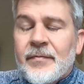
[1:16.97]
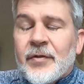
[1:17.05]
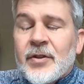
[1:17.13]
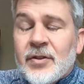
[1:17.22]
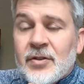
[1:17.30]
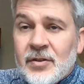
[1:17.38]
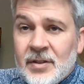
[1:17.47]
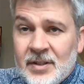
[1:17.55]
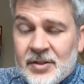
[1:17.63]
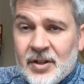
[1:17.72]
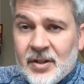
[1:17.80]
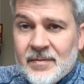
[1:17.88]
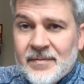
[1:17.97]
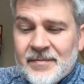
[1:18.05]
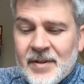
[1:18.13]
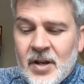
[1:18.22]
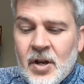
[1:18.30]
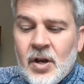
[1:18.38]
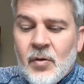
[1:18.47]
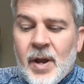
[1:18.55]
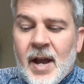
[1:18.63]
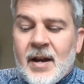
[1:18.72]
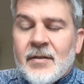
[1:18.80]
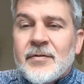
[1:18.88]
for this year, we
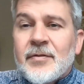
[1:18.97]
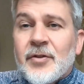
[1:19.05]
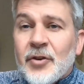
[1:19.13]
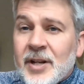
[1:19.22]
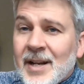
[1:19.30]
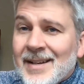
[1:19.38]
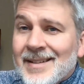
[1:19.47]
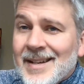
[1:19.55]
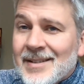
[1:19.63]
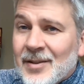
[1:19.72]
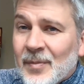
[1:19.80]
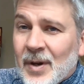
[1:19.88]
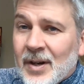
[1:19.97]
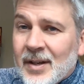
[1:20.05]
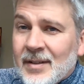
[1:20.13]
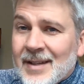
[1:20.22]
have 39 days on market.